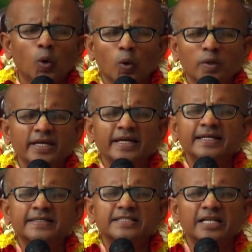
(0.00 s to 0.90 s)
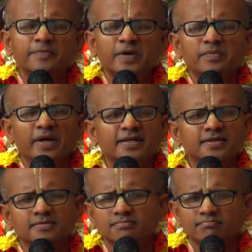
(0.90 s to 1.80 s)
only eat, sleep and mate
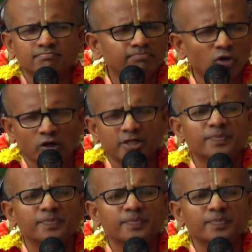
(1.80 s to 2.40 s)
and caught